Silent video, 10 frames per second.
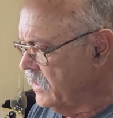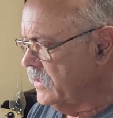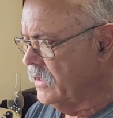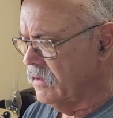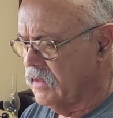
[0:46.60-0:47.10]

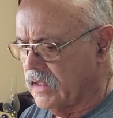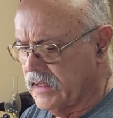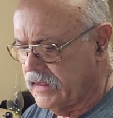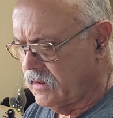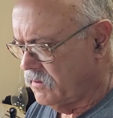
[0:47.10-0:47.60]
Now,
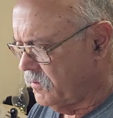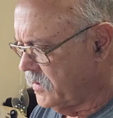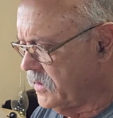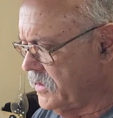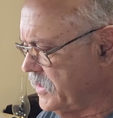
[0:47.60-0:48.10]
I
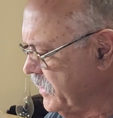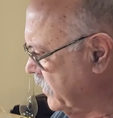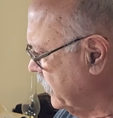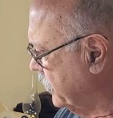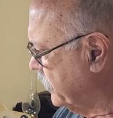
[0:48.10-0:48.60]

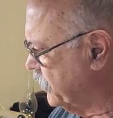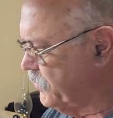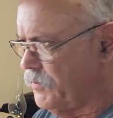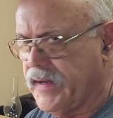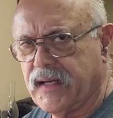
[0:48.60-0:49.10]
didn't
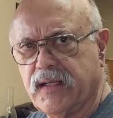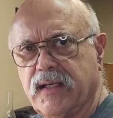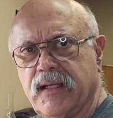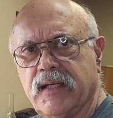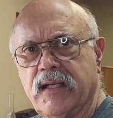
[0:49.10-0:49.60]
suspect
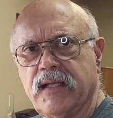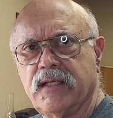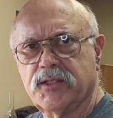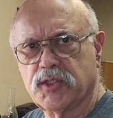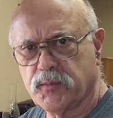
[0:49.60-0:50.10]
any
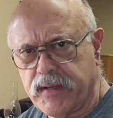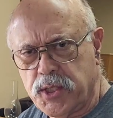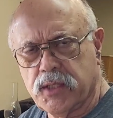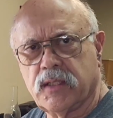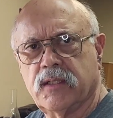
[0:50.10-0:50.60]

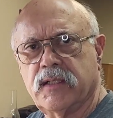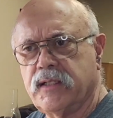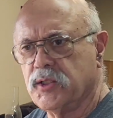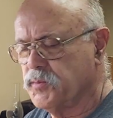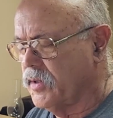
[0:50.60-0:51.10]
suspicion on
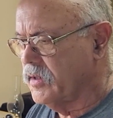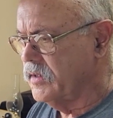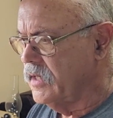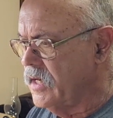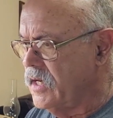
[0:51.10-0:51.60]
his part,